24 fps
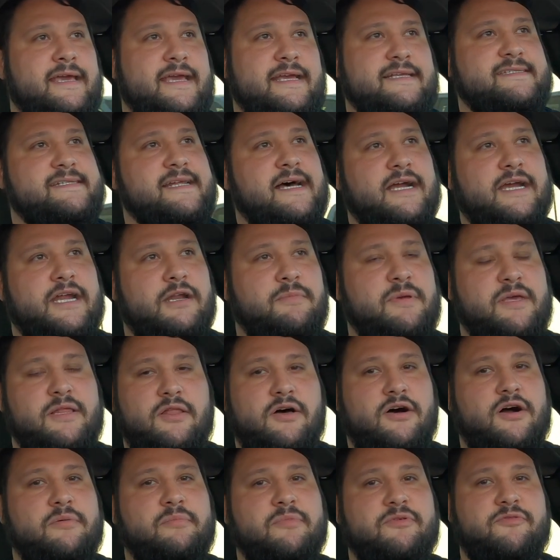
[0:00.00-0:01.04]
it's not going to be
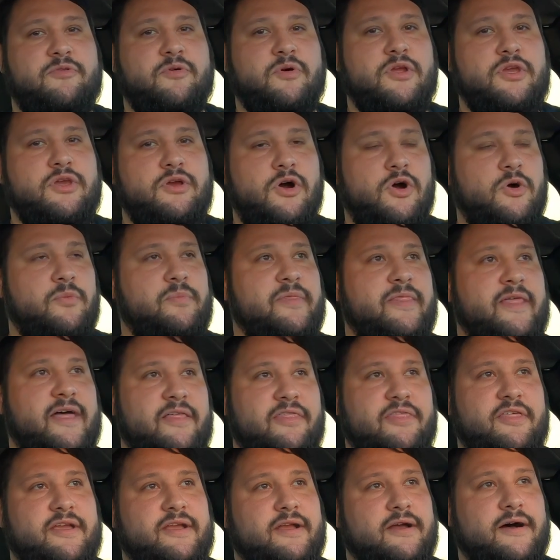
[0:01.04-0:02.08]
long before you open
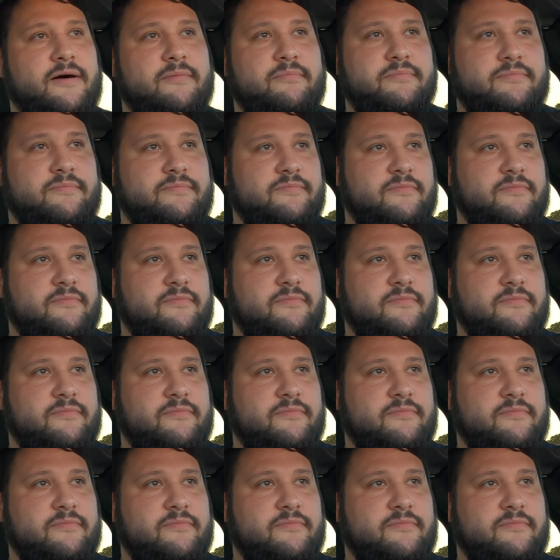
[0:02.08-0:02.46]
that thing up.